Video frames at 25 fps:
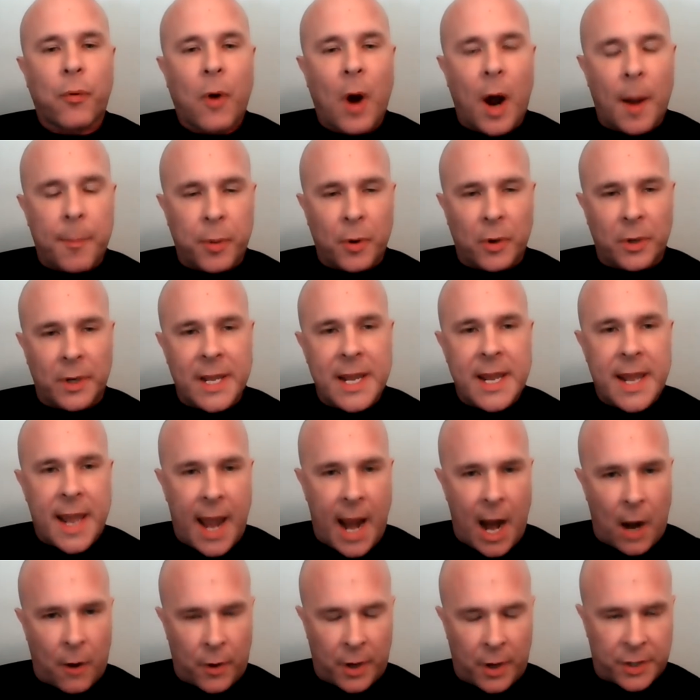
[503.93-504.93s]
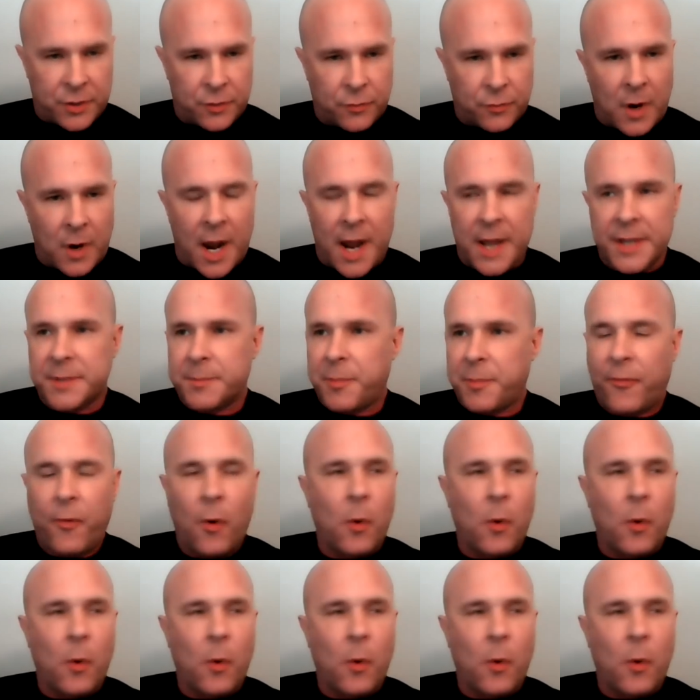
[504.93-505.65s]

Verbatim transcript: properly characterized.